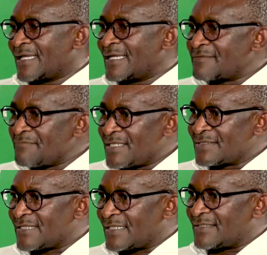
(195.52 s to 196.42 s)
It
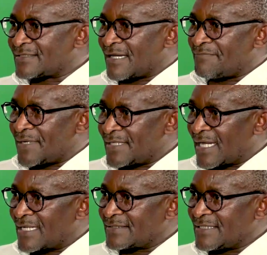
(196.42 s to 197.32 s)
means that this company
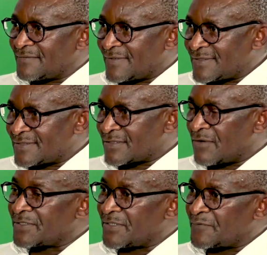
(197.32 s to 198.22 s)
can't deliver this
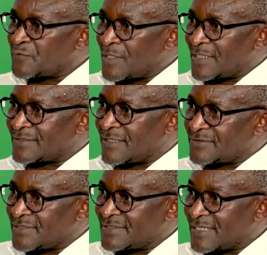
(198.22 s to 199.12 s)
order of
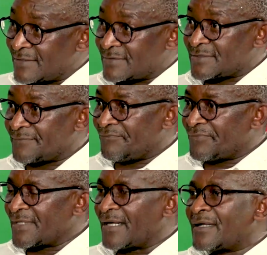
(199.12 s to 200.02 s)
200,000 tires.
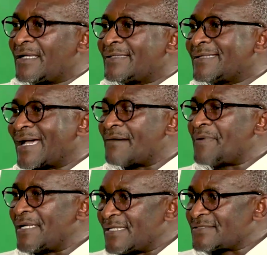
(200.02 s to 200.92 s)
Now, the
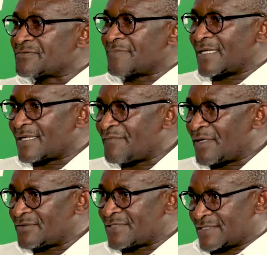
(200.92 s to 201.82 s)
company has to make a
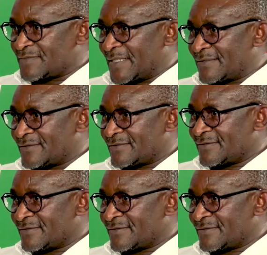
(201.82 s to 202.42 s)
value judgment.